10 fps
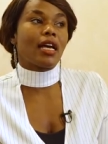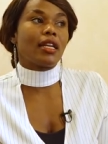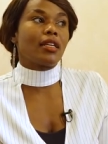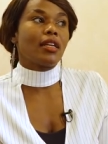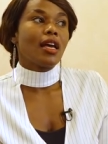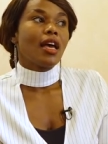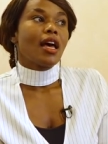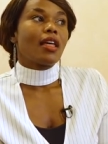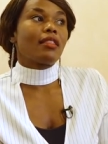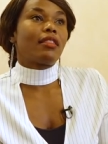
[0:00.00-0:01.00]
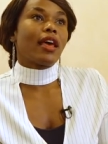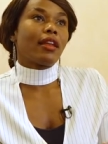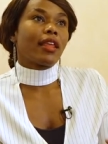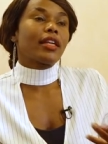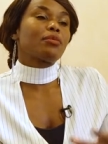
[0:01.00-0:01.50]
And
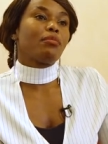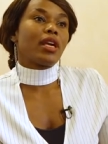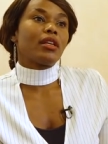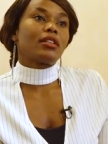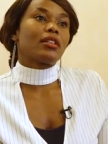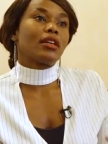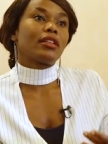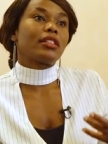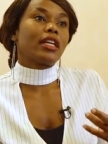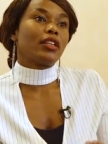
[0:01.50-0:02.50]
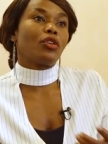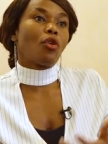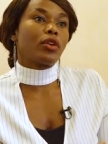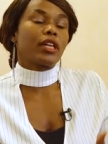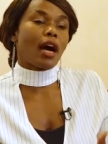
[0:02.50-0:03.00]
then that meant telling
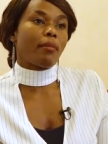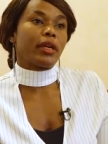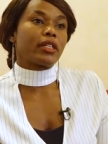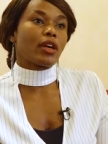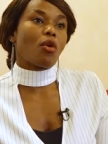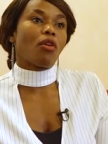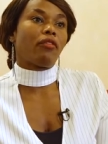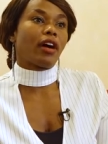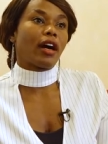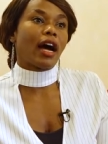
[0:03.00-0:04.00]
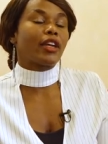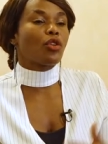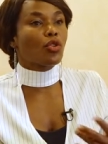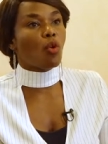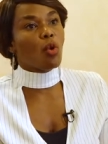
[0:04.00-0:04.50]
God, come and take over. I
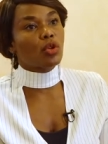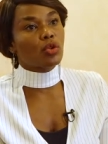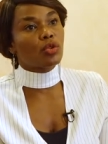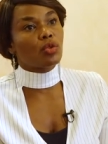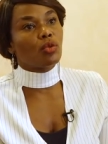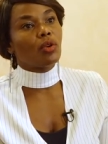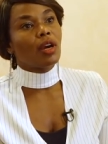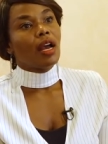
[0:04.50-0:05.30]
don't know what to do.